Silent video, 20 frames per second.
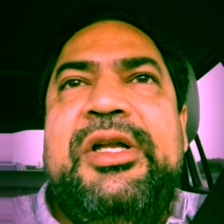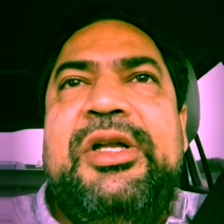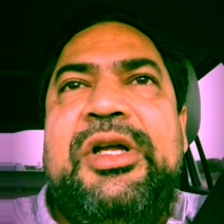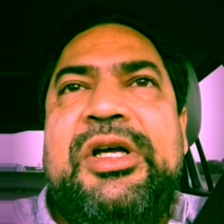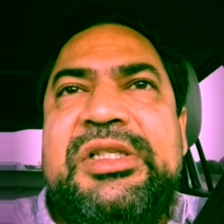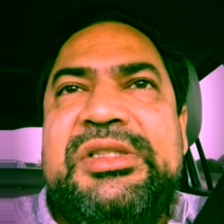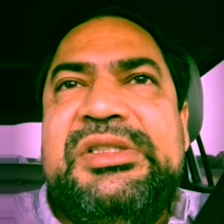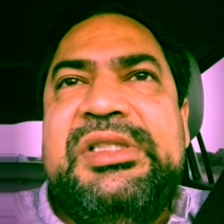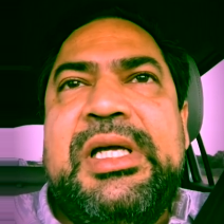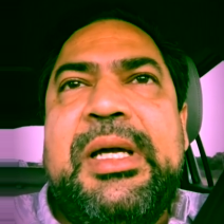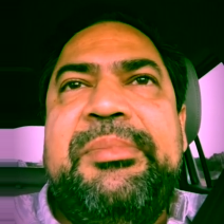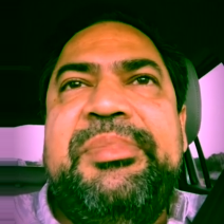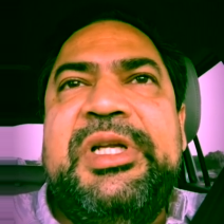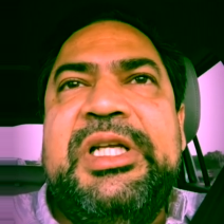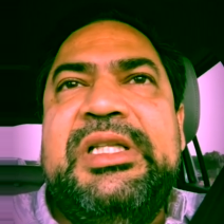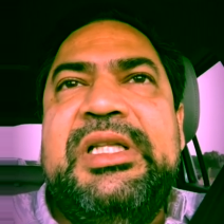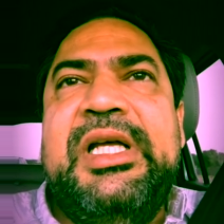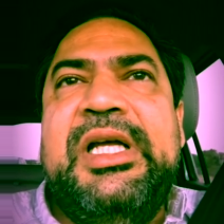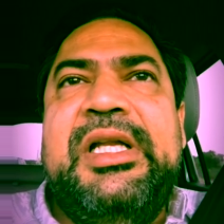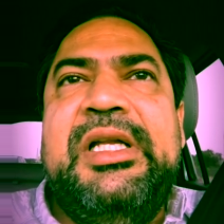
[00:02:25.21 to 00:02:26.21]
not
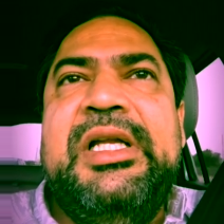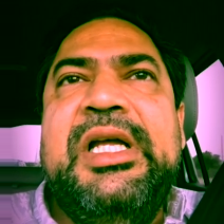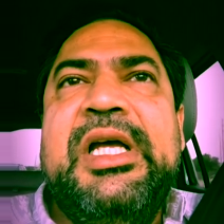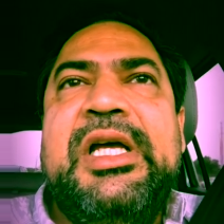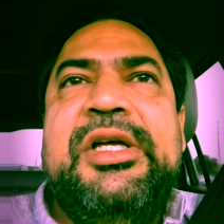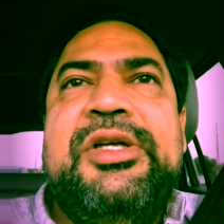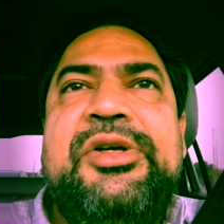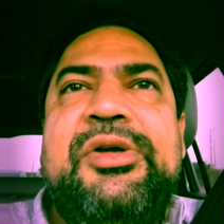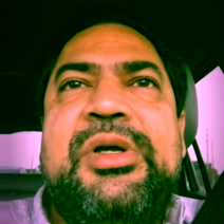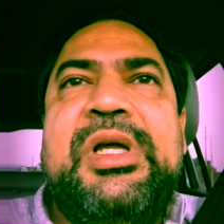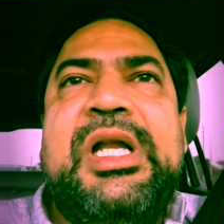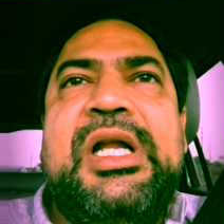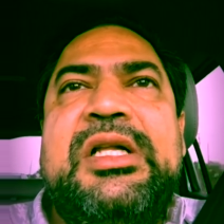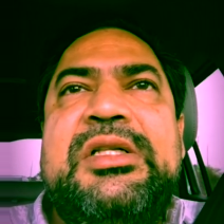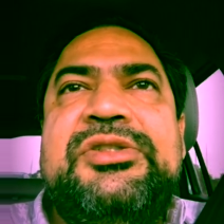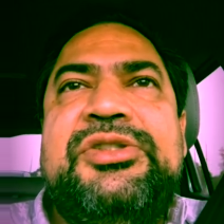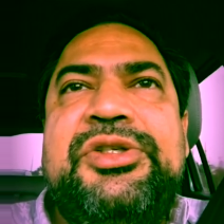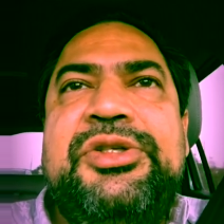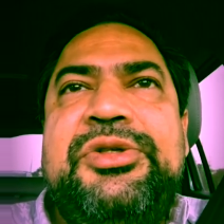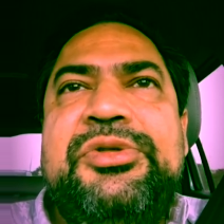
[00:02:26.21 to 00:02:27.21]
septic, then you can
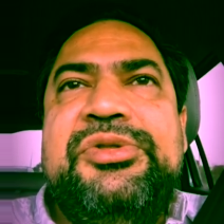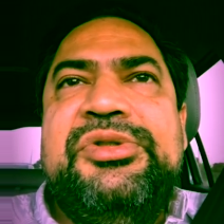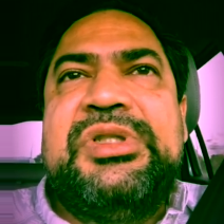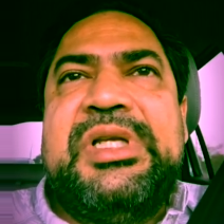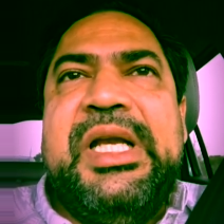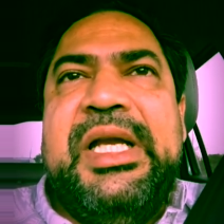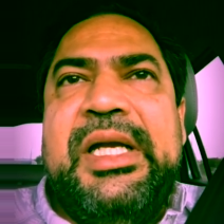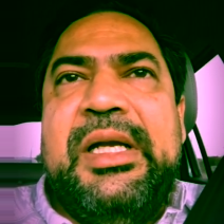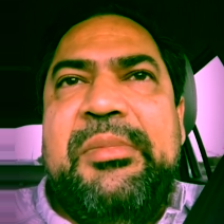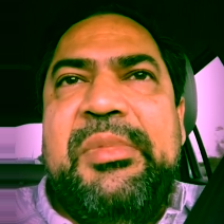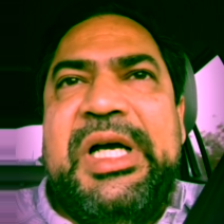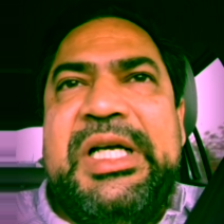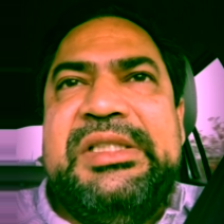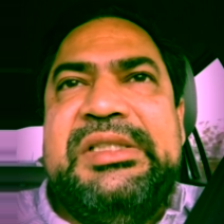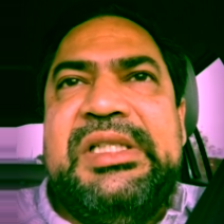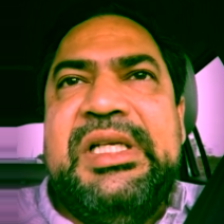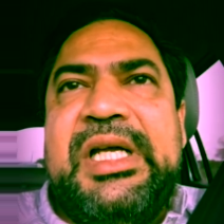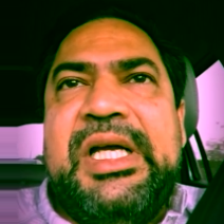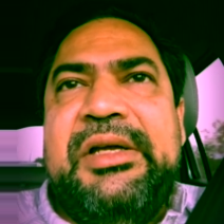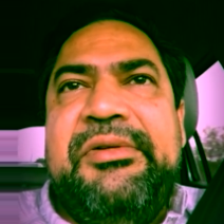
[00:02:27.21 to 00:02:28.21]
also use
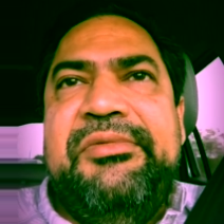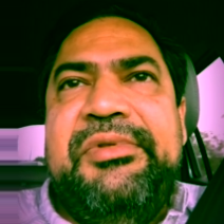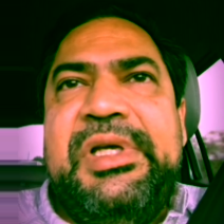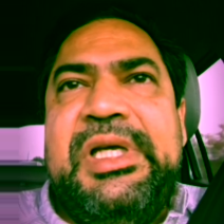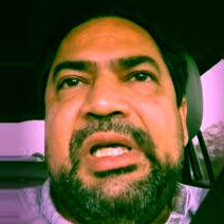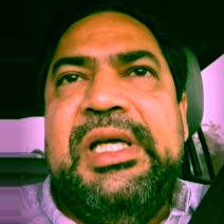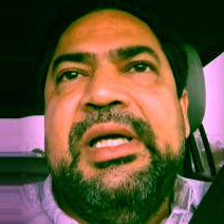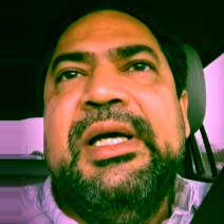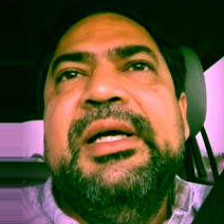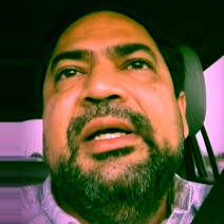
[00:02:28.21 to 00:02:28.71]
clindamycin IV.